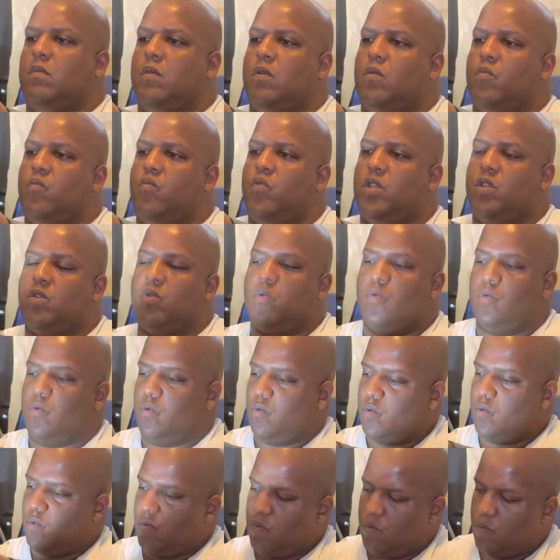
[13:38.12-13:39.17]

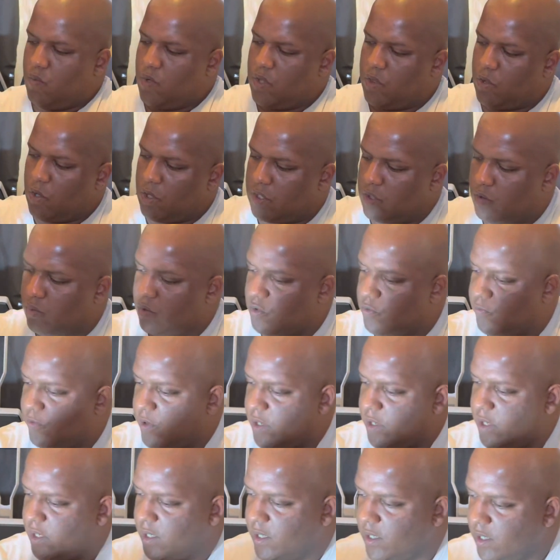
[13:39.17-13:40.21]
we thought this was
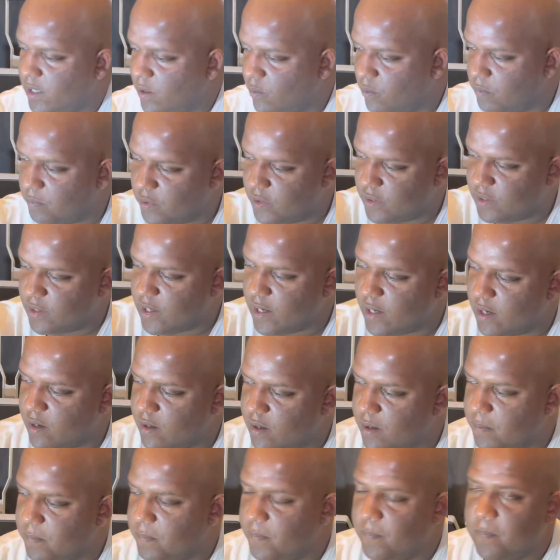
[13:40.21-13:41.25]
funny, and we put that
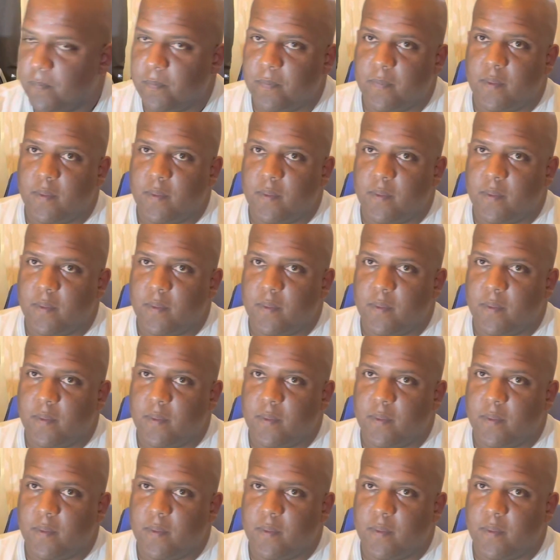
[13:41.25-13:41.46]
up,